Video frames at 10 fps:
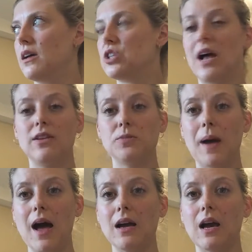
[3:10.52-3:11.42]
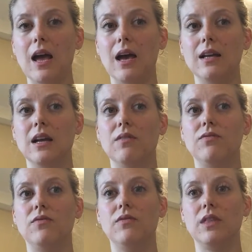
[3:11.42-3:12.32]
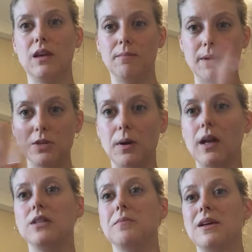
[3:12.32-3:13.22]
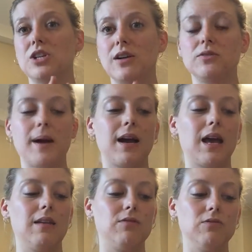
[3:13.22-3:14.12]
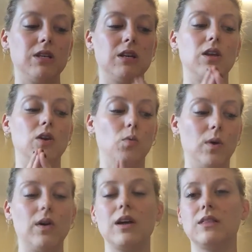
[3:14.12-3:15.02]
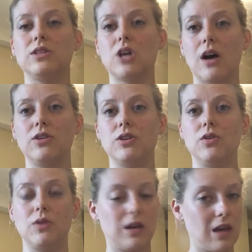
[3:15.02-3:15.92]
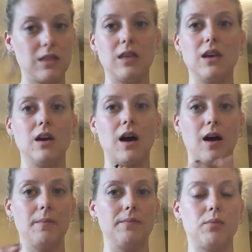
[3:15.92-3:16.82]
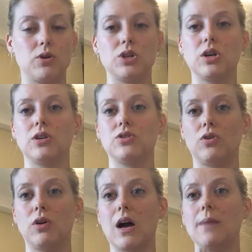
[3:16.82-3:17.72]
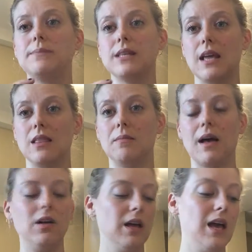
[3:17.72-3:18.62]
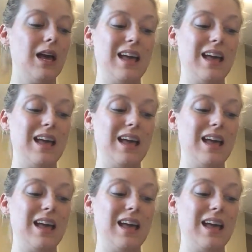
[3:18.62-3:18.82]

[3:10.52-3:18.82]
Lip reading: challenge pack, and if the Beachbody On Demand challenge pack, and if you did, you will get the challenge. You'll get the portion control cups in the mail.